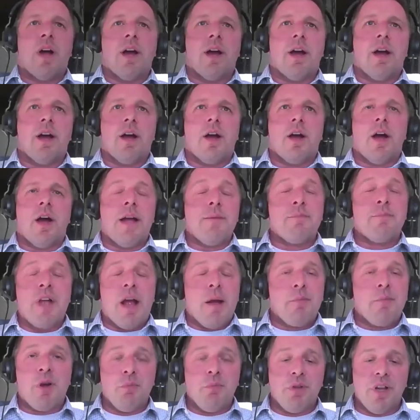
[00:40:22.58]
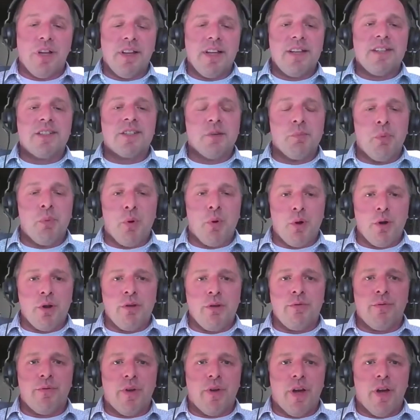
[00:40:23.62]
I'm completely
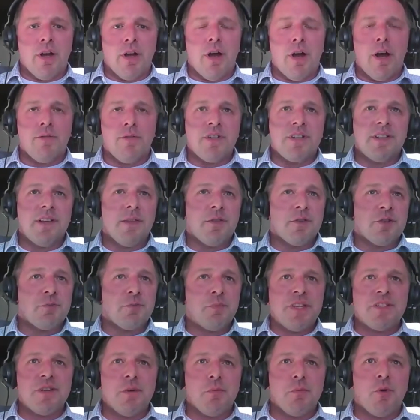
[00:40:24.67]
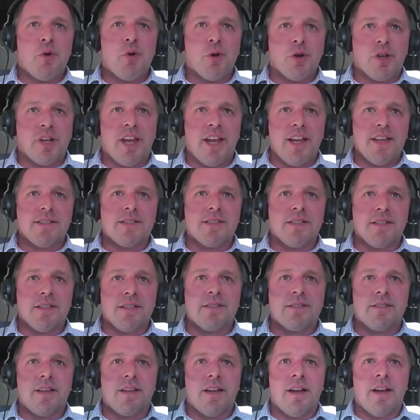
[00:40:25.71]
supportive. Obviously, there's been some court
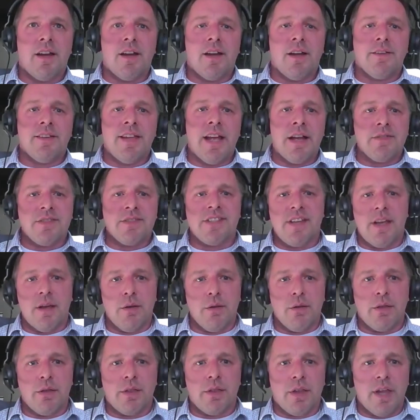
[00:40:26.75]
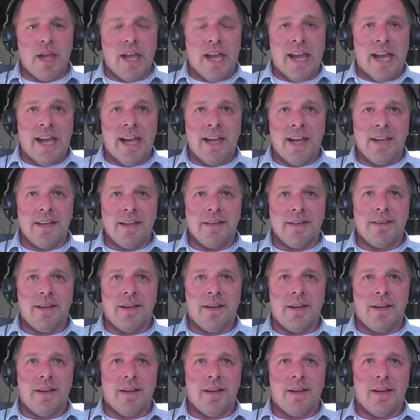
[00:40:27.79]
cases down south and
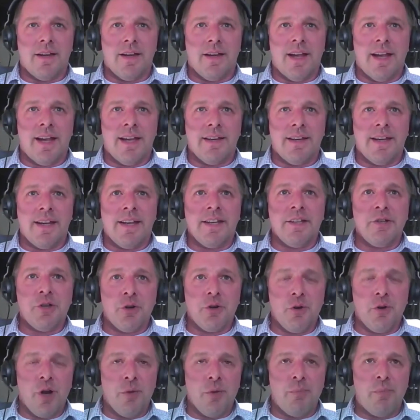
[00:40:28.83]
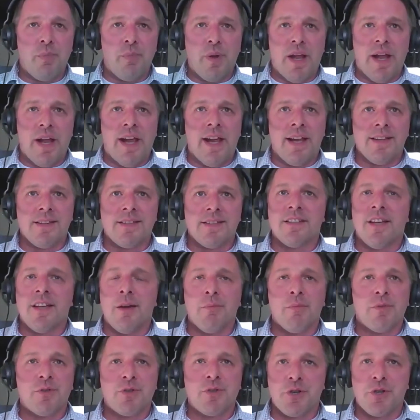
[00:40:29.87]
in Europe, and
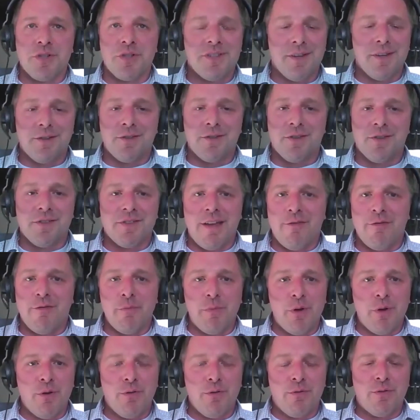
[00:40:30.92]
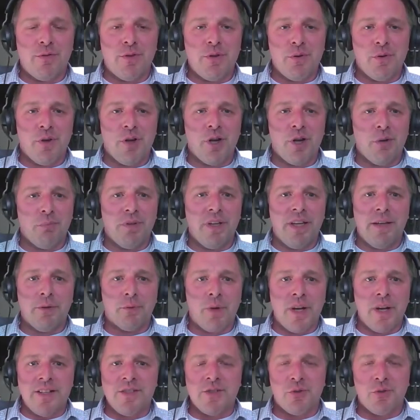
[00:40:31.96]
some jurisdictions have moved to a complete
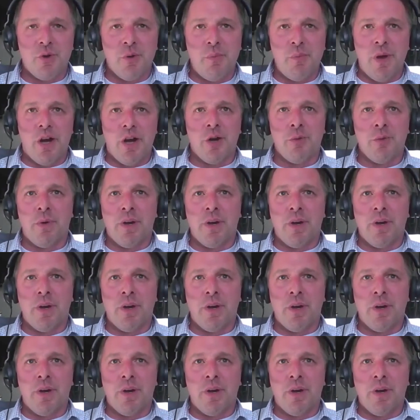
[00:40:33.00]
right to repair.